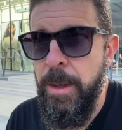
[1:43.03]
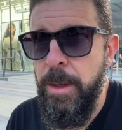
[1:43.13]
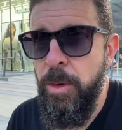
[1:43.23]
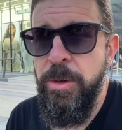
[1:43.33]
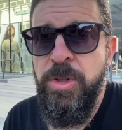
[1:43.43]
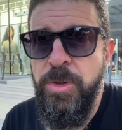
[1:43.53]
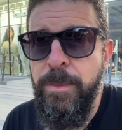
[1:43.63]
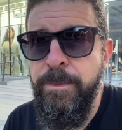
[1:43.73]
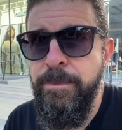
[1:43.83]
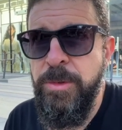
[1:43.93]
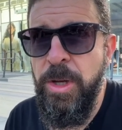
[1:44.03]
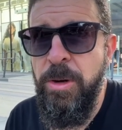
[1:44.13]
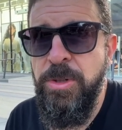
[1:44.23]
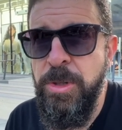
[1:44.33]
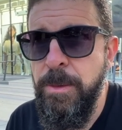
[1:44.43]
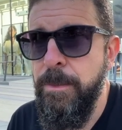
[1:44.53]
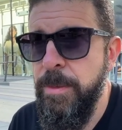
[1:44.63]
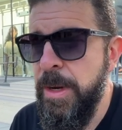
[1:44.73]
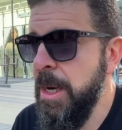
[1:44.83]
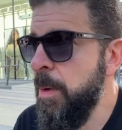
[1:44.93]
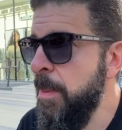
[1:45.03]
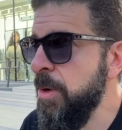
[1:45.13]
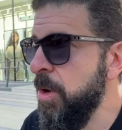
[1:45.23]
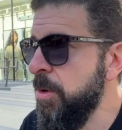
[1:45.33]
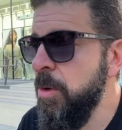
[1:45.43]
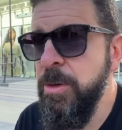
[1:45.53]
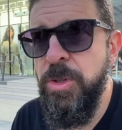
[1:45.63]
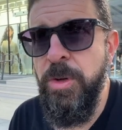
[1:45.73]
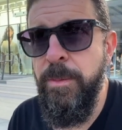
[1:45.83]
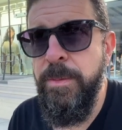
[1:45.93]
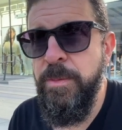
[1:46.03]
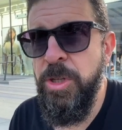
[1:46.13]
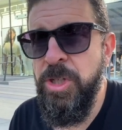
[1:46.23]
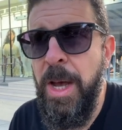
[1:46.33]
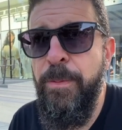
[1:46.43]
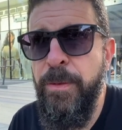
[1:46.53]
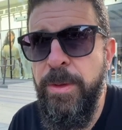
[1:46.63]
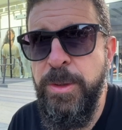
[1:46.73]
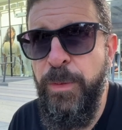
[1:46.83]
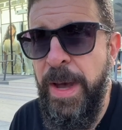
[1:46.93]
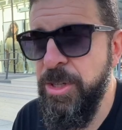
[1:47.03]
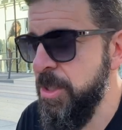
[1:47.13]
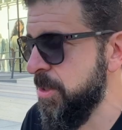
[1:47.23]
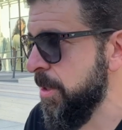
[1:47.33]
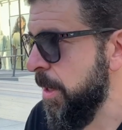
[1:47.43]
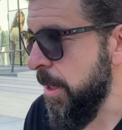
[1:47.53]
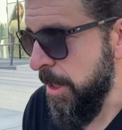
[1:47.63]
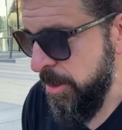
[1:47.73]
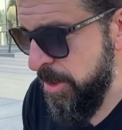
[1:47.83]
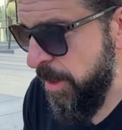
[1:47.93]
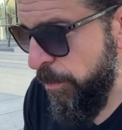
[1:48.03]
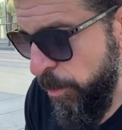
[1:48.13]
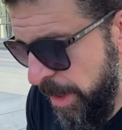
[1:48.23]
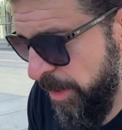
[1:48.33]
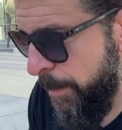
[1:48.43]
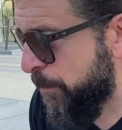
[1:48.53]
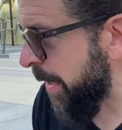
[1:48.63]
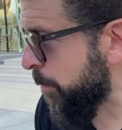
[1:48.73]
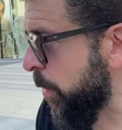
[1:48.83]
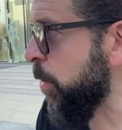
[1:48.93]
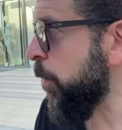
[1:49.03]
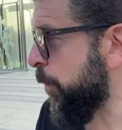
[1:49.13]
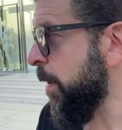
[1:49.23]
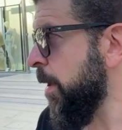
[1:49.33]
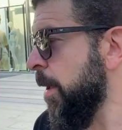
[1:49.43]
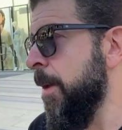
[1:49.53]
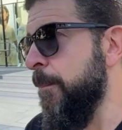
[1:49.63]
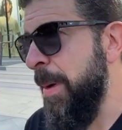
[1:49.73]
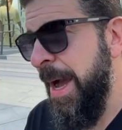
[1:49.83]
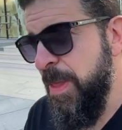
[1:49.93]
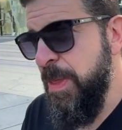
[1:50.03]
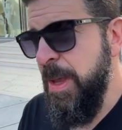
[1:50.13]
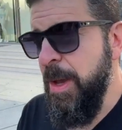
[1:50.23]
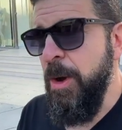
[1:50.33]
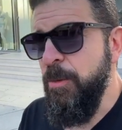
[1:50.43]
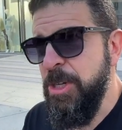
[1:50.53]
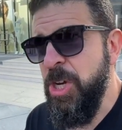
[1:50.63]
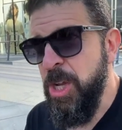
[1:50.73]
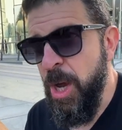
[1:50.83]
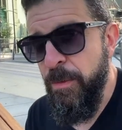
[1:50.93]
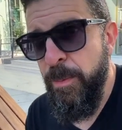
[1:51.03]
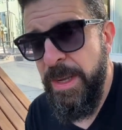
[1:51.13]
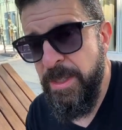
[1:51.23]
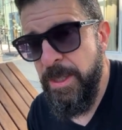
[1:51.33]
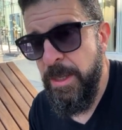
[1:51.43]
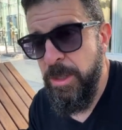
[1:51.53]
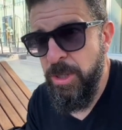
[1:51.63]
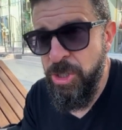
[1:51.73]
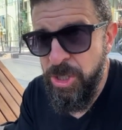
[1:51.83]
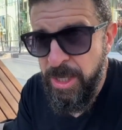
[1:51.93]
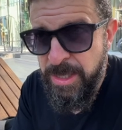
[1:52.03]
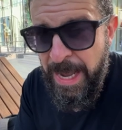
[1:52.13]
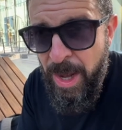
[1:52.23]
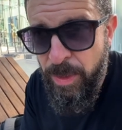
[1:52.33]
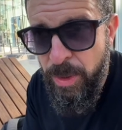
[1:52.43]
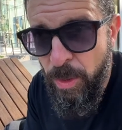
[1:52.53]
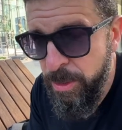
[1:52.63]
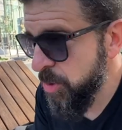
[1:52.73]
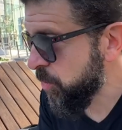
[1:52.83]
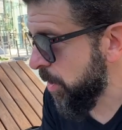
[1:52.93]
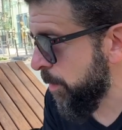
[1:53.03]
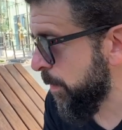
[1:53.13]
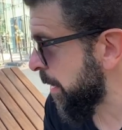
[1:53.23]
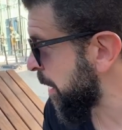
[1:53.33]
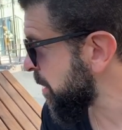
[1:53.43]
Nordstrom to go to. They're not going to be able to go to Nordstrom to shop for those fashions. So this is a really big move by the Russian government to shut down the Nordstrom